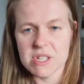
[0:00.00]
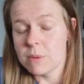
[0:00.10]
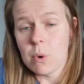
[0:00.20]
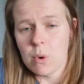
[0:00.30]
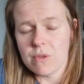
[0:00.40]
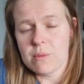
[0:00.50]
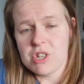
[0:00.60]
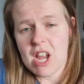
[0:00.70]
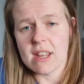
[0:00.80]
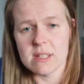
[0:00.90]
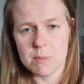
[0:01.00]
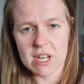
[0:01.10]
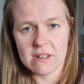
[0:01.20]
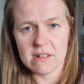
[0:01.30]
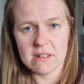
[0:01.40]
support from Jack has
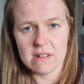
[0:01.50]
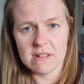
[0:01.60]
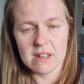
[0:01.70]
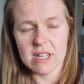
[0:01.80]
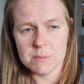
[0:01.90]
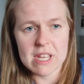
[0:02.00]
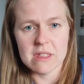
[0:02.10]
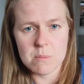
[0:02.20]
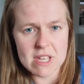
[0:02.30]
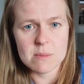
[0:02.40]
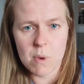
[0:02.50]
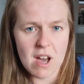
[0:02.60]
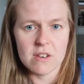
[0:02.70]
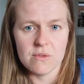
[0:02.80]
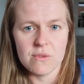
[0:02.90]
been the best
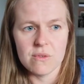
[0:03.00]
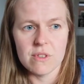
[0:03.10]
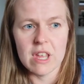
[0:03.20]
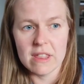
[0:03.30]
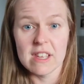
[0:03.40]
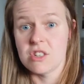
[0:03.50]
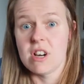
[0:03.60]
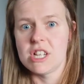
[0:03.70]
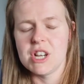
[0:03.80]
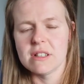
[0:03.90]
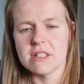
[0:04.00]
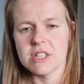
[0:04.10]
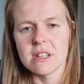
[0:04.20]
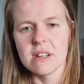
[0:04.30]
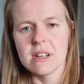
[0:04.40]
part of the entire challenge.
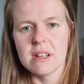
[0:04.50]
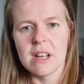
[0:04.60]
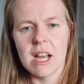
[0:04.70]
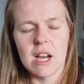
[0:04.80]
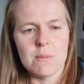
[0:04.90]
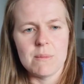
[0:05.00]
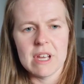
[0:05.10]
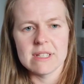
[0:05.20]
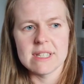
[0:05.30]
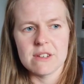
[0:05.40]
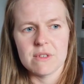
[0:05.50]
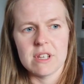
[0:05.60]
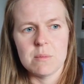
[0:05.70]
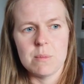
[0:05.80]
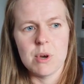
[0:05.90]
It's
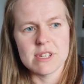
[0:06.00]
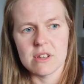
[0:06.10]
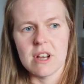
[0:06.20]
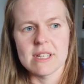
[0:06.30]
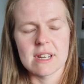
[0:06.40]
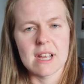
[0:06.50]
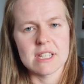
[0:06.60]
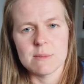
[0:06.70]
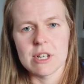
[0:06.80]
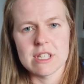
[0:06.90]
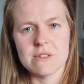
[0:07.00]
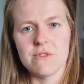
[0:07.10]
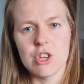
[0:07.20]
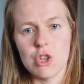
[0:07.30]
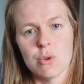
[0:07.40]
definitely personalised and customised for
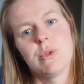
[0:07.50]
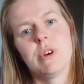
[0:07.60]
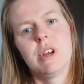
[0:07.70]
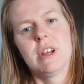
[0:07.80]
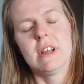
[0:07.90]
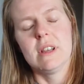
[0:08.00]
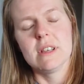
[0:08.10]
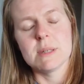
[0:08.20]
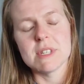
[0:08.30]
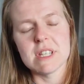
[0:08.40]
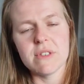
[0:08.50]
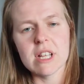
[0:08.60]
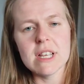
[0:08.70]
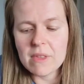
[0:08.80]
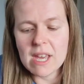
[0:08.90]
you
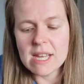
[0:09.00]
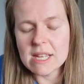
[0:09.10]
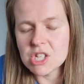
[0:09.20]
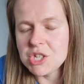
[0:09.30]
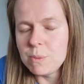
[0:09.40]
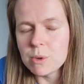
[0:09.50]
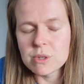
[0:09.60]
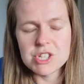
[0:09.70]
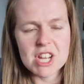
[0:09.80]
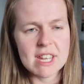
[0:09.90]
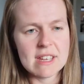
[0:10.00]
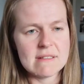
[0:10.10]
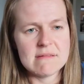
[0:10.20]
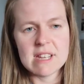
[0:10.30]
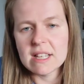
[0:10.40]
specifically. He will check
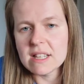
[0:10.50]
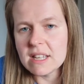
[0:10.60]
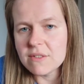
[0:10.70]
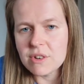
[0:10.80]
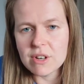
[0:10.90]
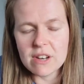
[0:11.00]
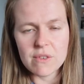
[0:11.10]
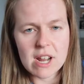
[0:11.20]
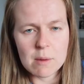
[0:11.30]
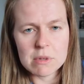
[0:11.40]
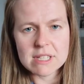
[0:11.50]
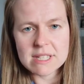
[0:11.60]
in daily, if not every couple of